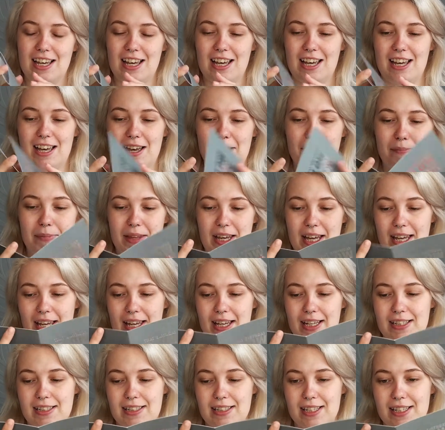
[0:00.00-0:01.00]

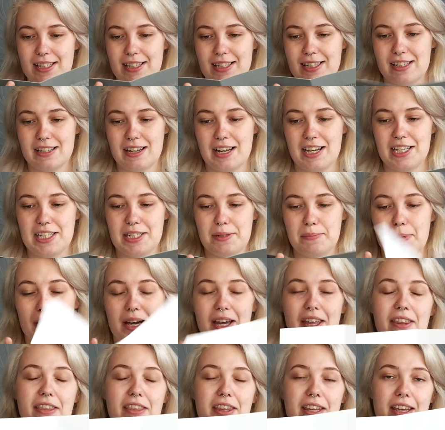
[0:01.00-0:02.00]
And it's signed
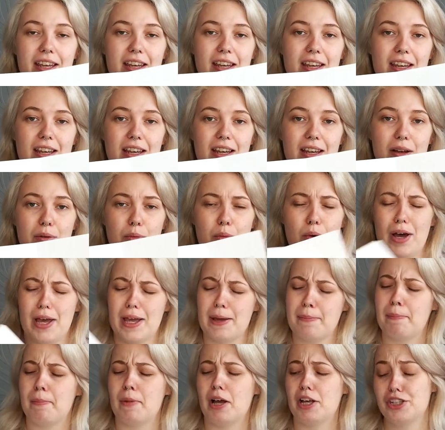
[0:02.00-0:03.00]
by the, what I
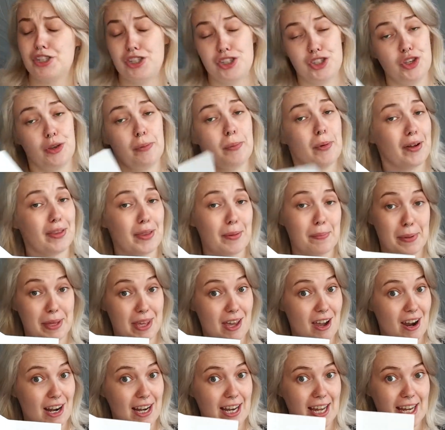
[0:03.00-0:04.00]
assume are the
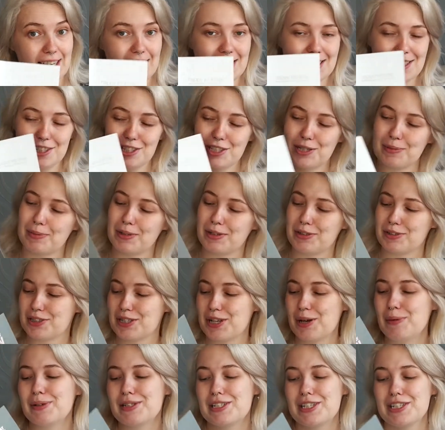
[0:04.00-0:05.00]
PR ladies at
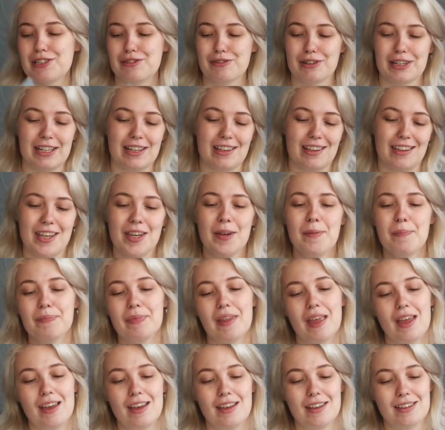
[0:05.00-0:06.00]
Dermalogica, which is really cute.
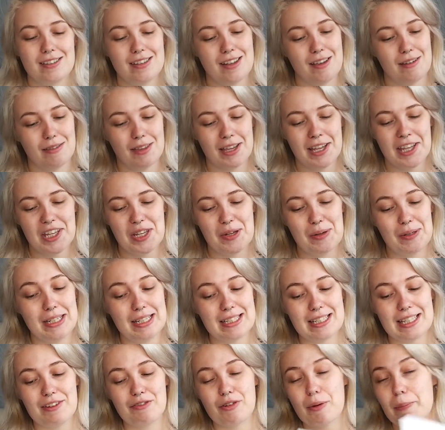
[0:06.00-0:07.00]
So thank you,
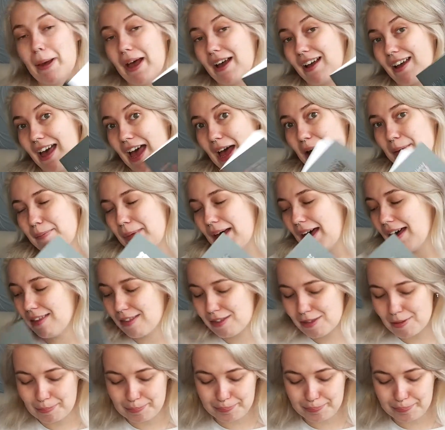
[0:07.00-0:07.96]
Lizzie, Rebecca, and Beth.